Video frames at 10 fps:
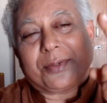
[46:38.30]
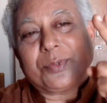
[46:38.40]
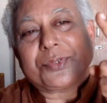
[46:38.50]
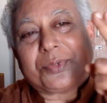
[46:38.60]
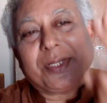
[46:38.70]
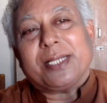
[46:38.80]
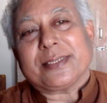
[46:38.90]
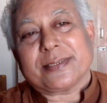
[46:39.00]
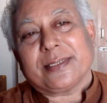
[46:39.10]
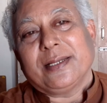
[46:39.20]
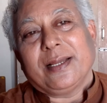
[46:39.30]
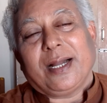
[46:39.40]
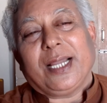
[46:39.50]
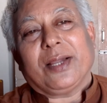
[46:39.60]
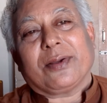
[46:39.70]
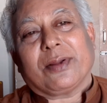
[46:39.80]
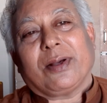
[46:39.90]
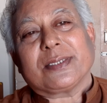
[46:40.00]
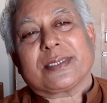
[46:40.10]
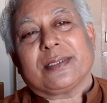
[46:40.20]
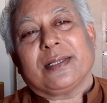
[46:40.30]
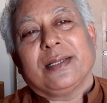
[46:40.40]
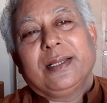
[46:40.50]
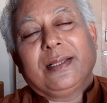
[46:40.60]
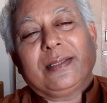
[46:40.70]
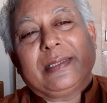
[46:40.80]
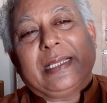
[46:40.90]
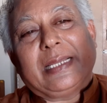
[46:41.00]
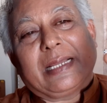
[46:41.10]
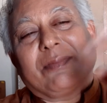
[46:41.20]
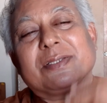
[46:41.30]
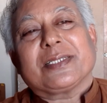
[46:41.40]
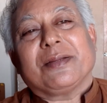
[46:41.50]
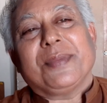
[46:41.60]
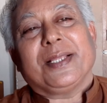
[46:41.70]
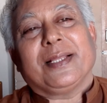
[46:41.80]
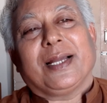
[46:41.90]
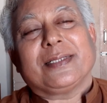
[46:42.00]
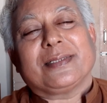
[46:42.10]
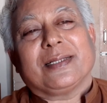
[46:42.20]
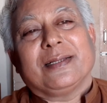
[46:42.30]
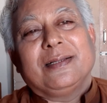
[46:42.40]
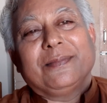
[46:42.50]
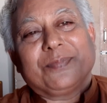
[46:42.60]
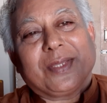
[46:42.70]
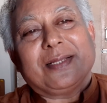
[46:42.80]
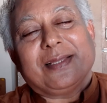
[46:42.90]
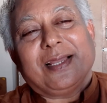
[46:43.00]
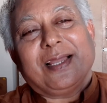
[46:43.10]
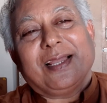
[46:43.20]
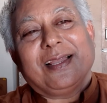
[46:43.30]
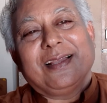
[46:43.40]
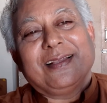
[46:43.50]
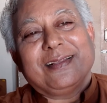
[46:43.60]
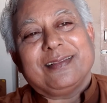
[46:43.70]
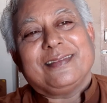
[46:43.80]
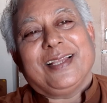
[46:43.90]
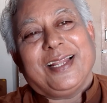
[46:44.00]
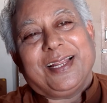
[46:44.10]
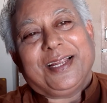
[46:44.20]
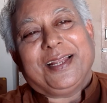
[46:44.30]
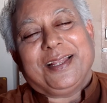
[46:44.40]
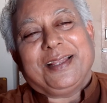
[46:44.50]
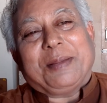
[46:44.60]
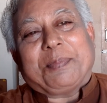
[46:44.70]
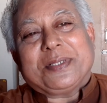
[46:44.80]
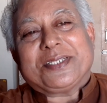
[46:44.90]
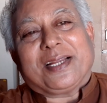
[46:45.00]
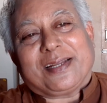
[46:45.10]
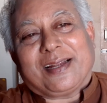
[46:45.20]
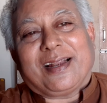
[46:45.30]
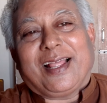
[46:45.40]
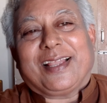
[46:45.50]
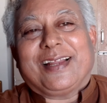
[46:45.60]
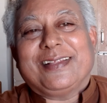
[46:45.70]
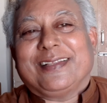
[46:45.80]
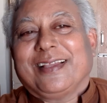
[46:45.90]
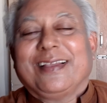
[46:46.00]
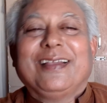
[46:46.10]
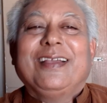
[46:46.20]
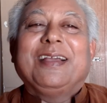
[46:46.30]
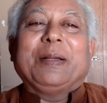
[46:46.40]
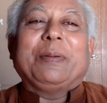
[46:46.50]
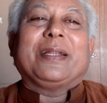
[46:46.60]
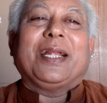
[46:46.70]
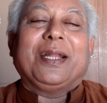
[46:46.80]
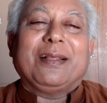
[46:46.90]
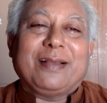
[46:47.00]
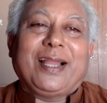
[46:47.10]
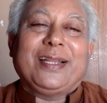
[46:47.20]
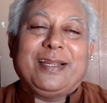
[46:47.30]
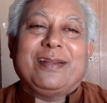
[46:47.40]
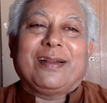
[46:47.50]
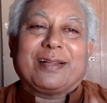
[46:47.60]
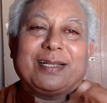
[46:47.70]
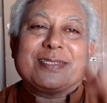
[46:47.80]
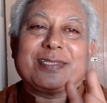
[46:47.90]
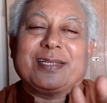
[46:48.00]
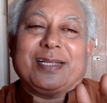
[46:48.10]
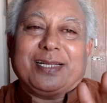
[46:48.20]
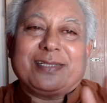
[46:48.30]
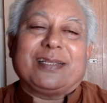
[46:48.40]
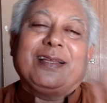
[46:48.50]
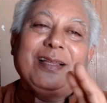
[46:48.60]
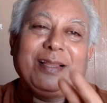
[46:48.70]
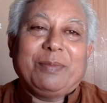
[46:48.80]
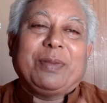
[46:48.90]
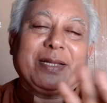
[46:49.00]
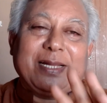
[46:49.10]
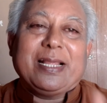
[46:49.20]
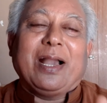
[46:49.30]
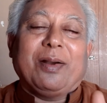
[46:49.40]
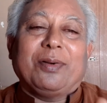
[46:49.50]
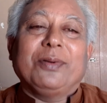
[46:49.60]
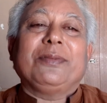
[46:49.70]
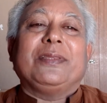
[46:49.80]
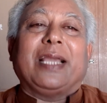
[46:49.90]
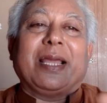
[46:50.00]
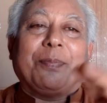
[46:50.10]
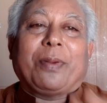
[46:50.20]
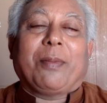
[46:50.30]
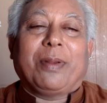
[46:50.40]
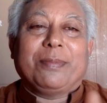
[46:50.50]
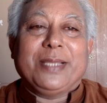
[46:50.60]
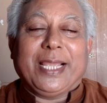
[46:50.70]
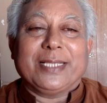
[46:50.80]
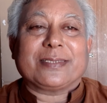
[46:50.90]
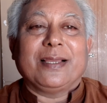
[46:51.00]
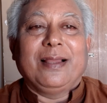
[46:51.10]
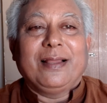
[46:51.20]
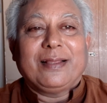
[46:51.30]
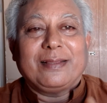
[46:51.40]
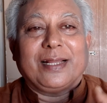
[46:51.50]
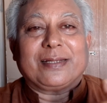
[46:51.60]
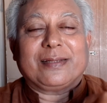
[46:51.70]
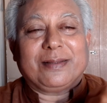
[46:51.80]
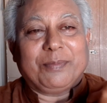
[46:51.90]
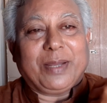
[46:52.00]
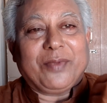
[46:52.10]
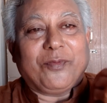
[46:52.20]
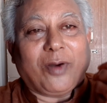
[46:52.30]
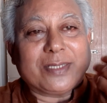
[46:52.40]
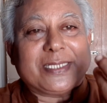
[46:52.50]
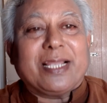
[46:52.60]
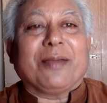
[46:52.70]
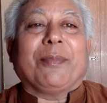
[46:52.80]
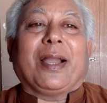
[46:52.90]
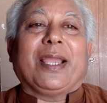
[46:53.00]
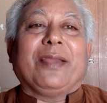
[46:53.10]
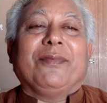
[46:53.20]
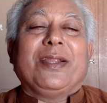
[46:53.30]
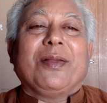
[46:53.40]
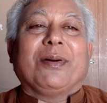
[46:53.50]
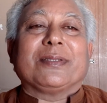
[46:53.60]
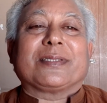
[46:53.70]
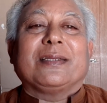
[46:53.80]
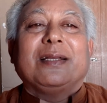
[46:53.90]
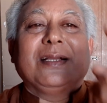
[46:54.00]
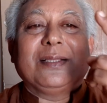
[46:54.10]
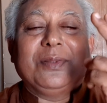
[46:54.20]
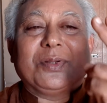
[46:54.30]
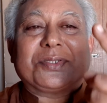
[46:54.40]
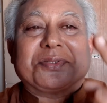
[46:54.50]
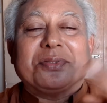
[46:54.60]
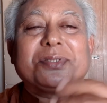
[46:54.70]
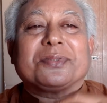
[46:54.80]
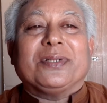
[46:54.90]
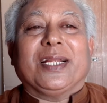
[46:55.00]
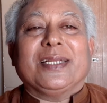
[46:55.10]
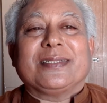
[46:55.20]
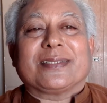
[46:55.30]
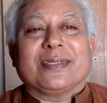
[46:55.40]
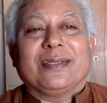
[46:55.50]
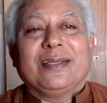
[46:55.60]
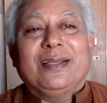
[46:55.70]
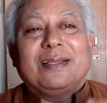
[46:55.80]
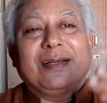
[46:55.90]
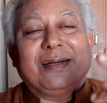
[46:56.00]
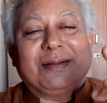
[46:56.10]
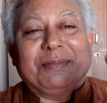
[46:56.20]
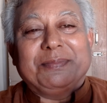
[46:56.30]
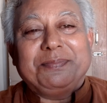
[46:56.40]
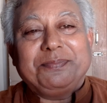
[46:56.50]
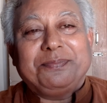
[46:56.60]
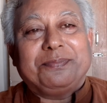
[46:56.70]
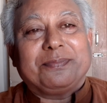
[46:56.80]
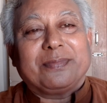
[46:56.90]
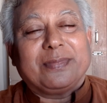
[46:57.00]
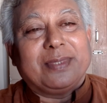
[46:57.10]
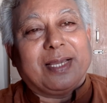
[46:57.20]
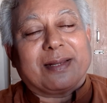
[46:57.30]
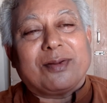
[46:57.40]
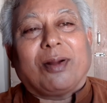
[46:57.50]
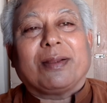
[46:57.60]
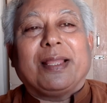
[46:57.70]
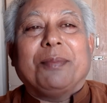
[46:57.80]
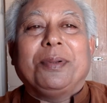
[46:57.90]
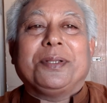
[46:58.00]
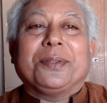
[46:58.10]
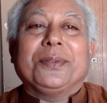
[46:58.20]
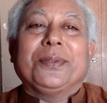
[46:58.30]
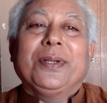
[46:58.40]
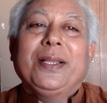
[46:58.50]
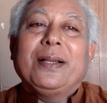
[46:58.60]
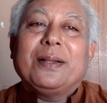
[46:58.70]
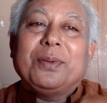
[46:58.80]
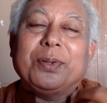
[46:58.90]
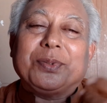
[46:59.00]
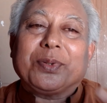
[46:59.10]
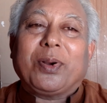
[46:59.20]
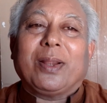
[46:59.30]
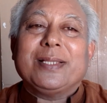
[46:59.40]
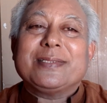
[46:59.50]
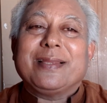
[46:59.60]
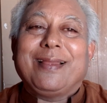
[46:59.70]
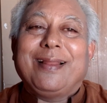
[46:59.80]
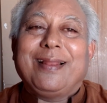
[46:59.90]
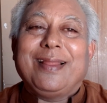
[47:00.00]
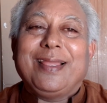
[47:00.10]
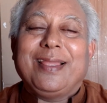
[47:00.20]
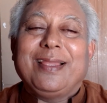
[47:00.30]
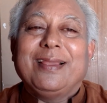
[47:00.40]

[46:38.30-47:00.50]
students I have crossed. They requested me that and they appreciated like anything, but I did not consider it. But anyhow, their problem is that by watching my videos, those two students, they are not able to go to college regularly.